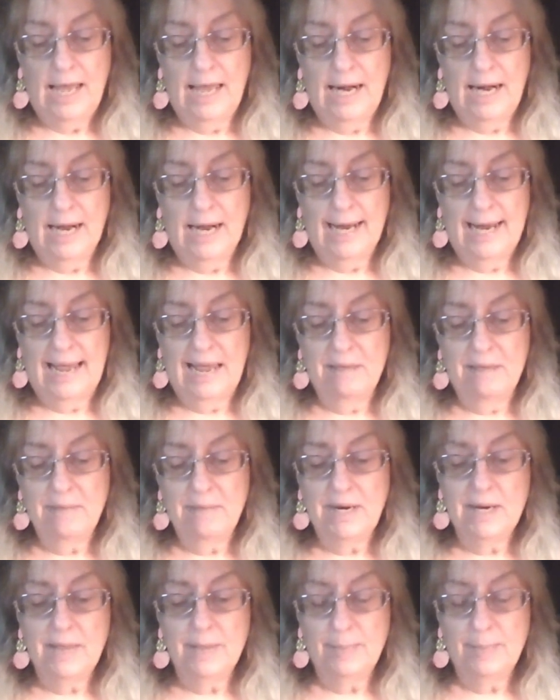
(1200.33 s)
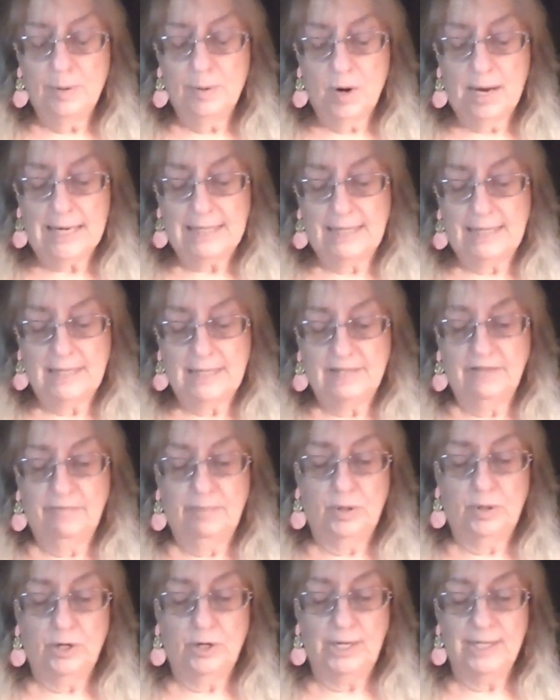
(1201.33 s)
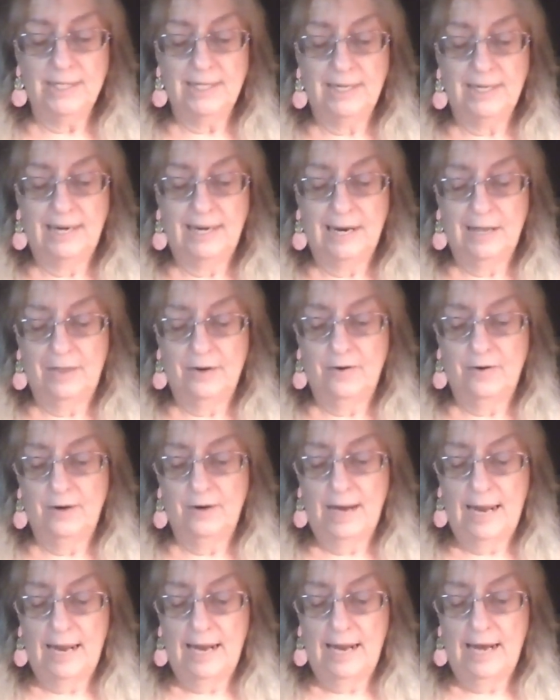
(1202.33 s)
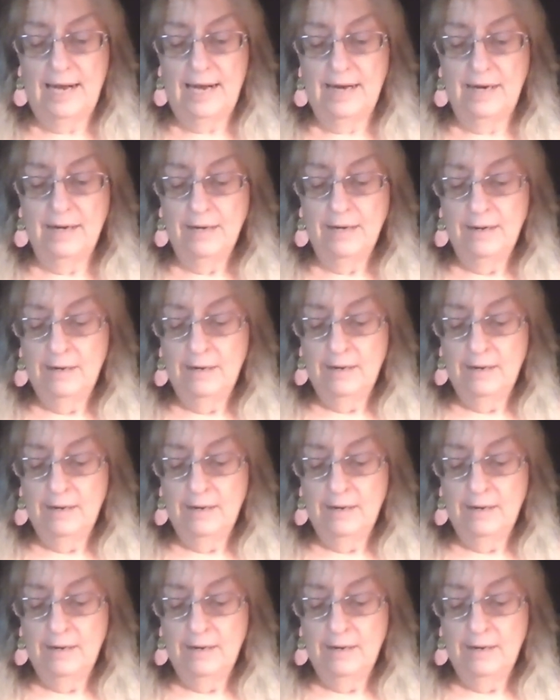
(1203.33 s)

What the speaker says: And I am in the process of putting together a